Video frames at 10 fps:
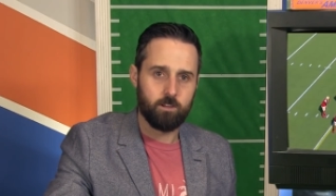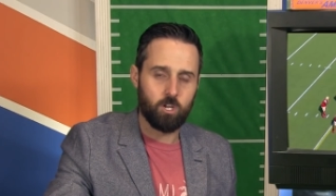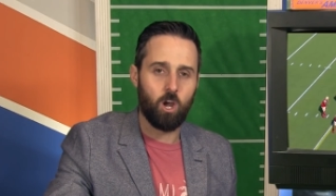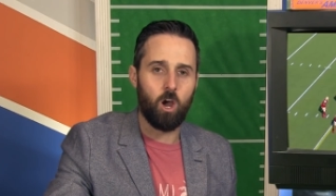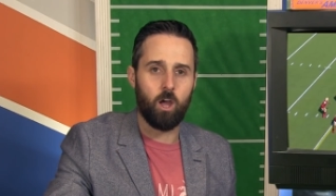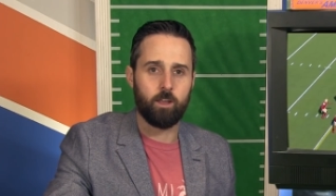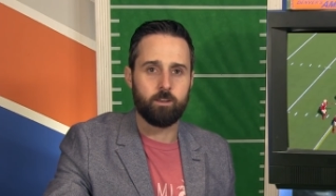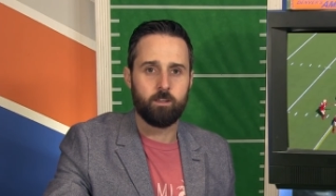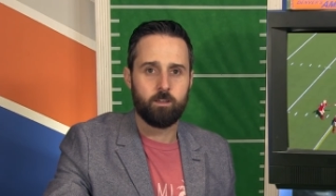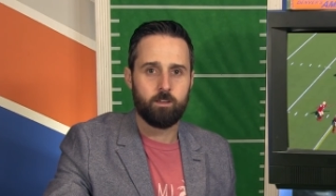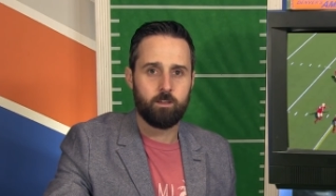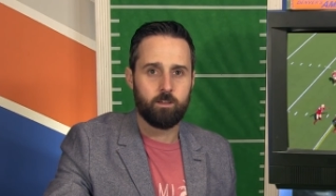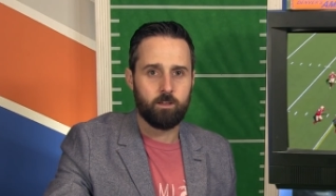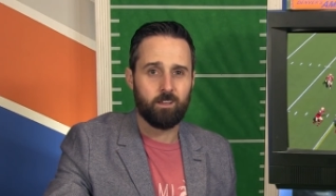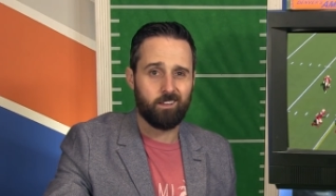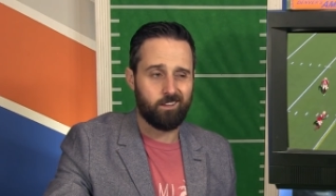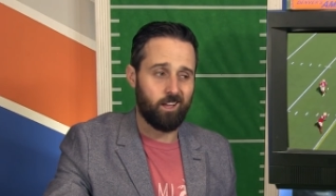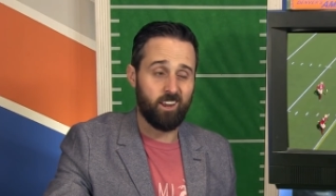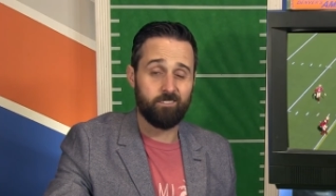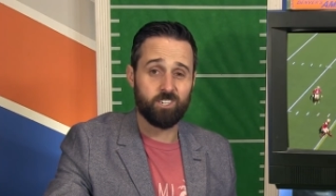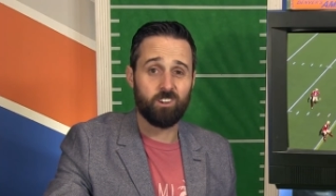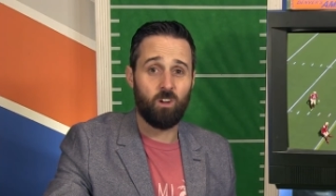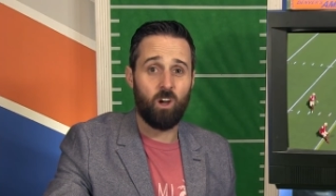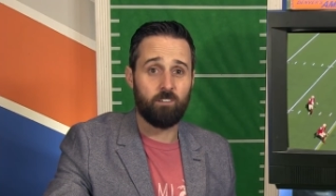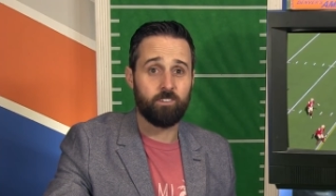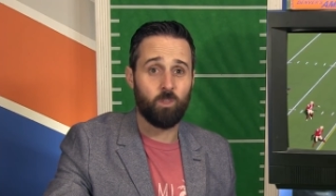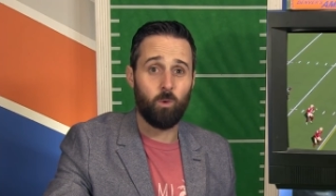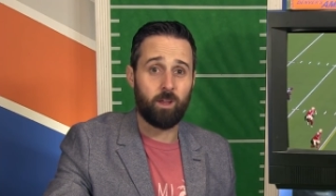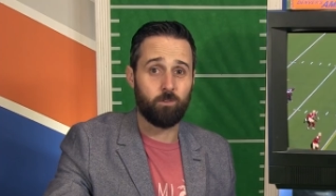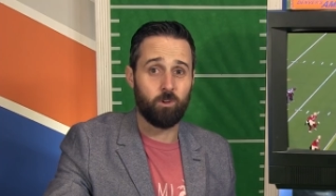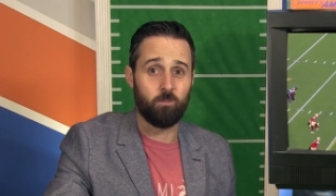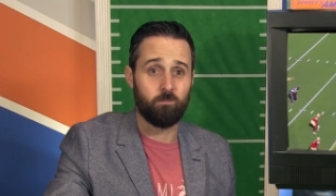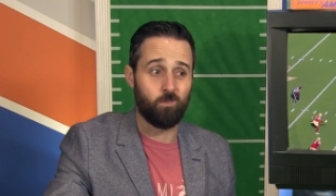Con, kind of a show-off in the weight room,